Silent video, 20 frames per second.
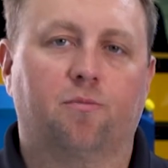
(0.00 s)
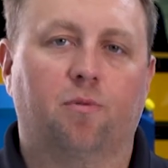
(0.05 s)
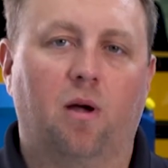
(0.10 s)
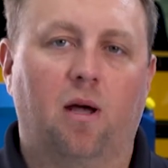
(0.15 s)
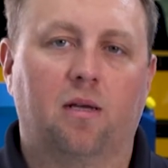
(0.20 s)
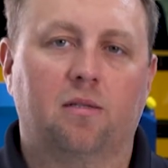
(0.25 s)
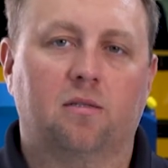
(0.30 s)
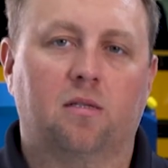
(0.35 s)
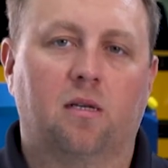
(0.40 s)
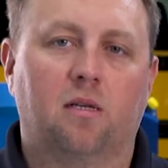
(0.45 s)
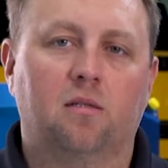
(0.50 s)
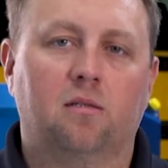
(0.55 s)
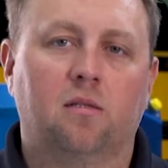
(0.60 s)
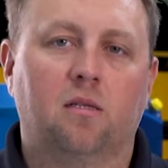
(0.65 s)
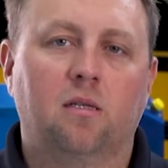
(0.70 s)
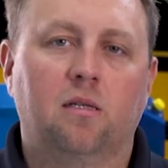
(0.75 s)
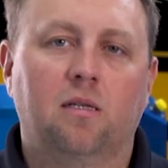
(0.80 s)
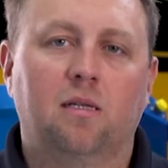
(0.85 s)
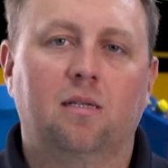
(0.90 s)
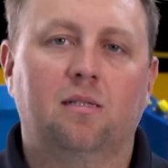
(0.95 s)
process
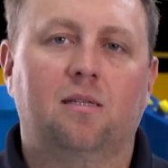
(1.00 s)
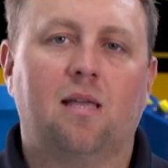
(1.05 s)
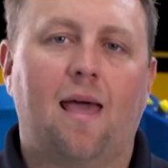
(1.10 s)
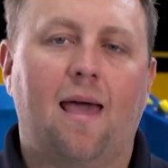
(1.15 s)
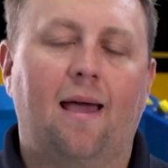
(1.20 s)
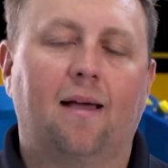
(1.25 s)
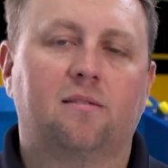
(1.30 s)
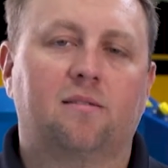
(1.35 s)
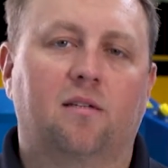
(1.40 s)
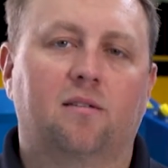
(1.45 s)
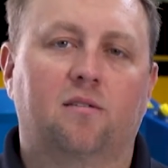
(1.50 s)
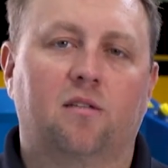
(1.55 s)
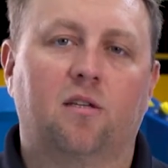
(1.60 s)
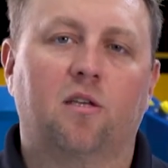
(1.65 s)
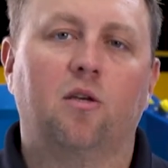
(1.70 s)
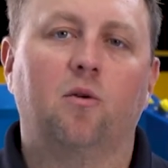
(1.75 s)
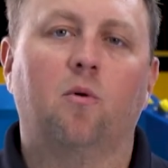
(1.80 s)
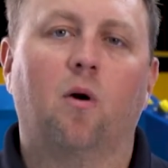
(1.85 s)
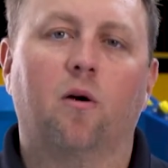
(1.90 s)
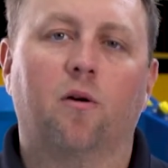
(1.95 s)
is to access the
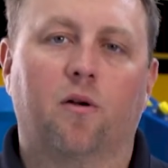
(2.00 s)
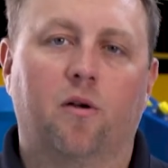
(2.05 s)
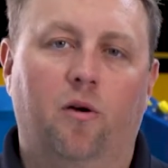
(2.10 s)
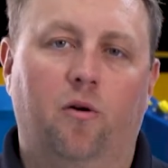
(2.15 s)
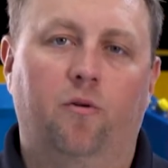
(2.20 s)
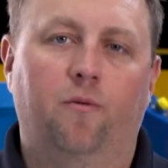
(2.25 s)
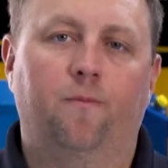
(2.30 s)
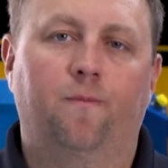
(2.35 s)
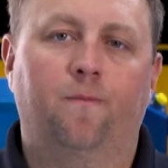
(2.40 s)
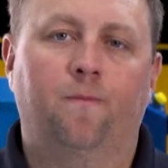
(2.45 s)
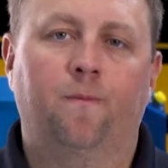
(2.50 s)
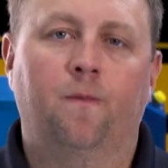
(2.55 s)
QR code.